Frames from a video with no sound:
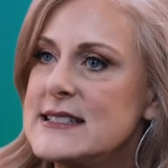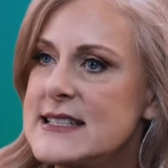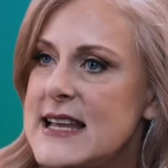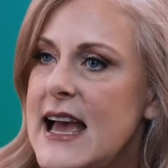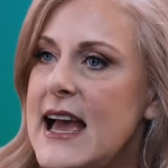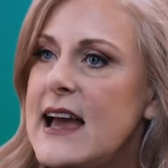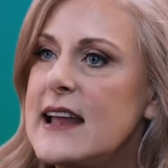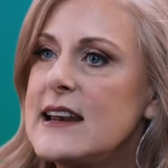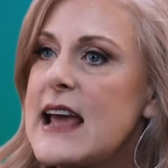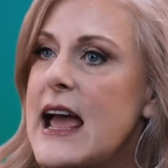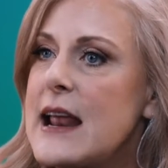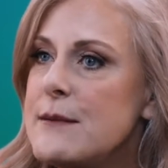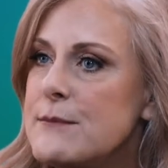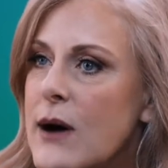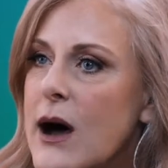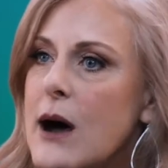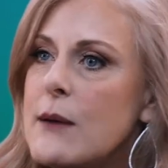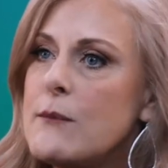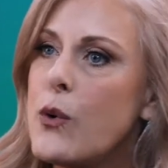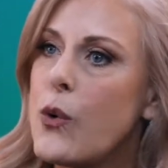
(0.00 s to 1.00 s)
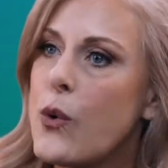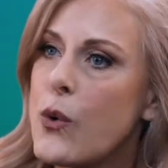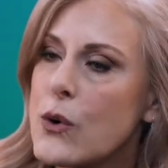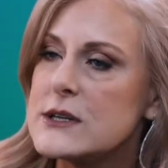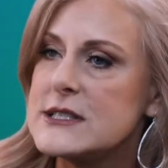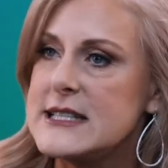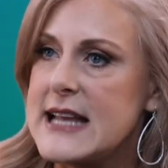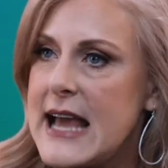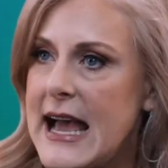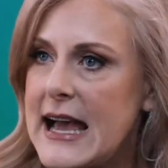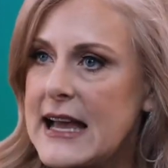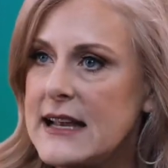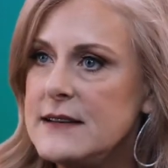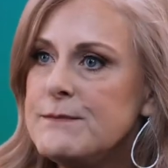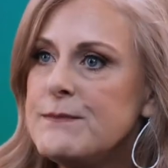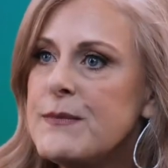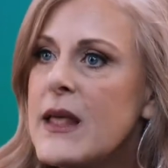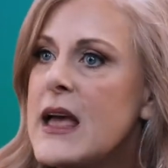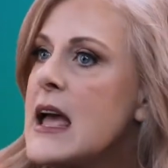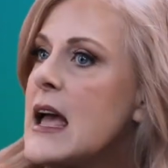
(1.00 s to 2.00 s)
dad and mom or dad
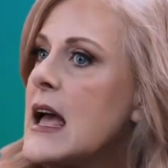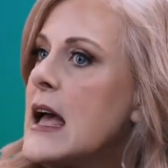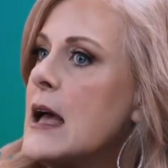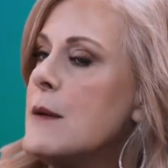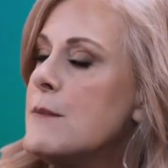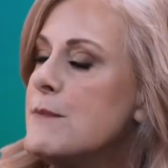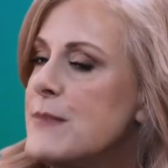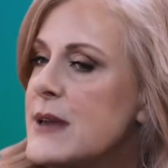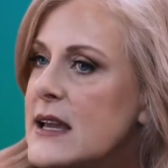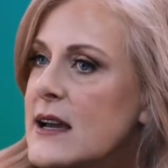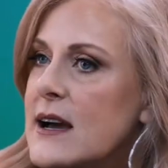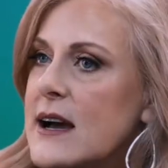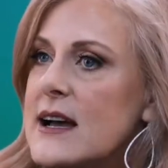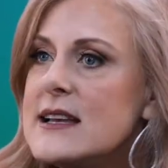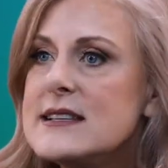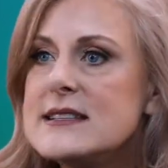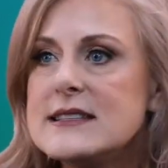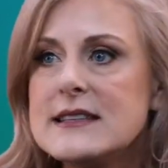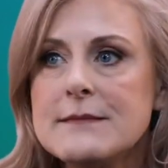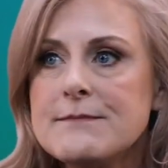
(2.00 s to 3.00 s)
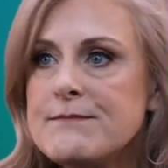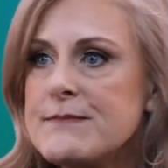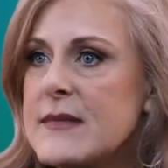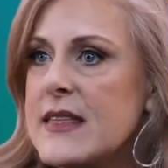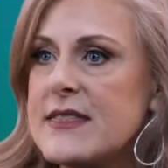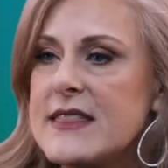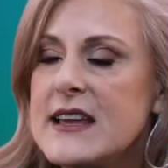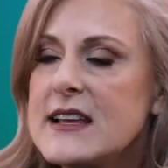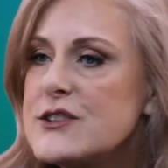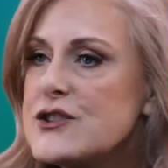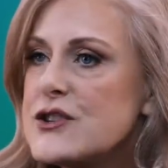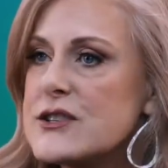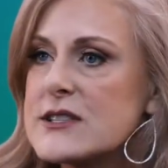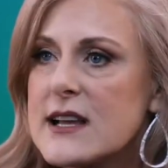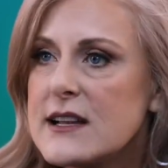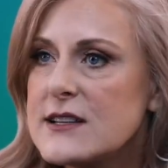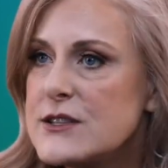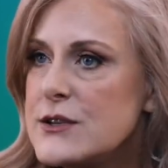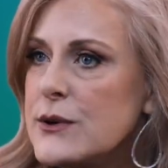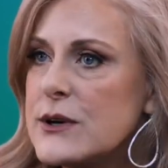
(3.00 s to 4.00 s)
because Things just
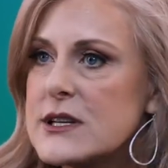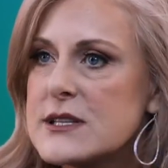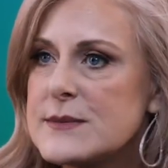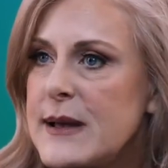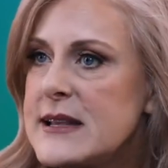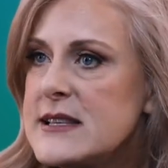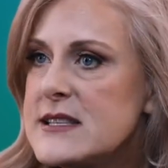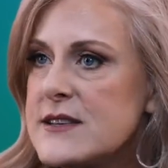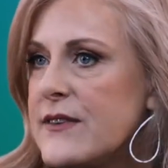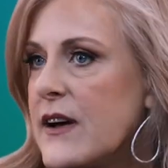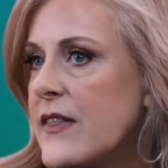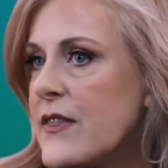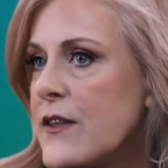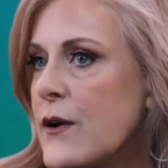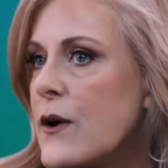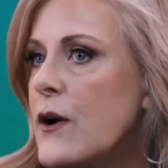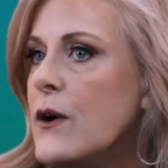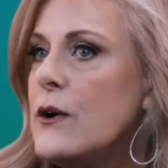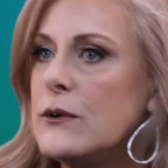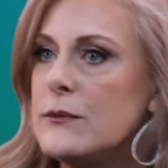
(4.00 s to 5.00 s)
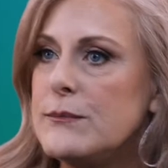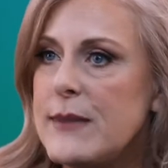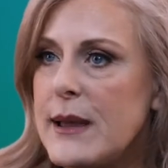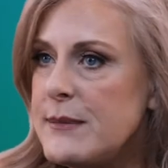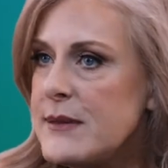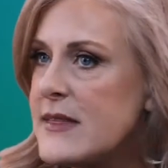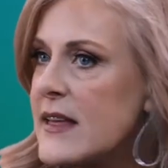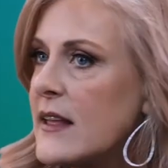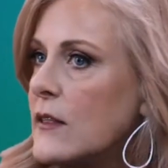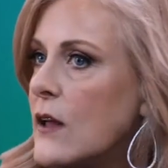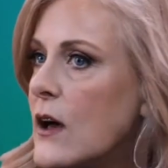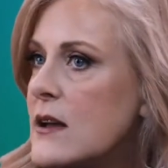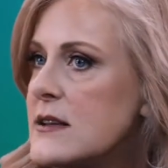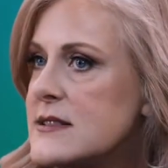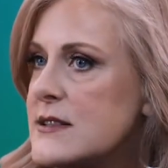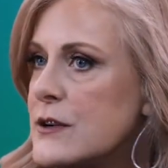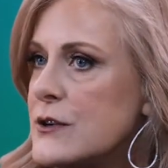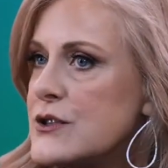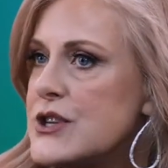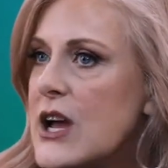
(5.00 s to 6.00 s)
got too expensive on their own. Maybe they lost
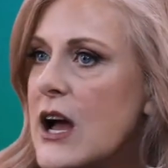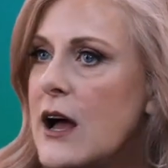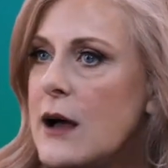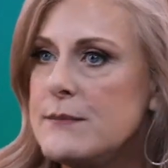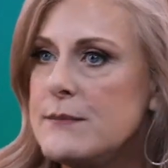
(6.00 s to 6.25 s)
their job.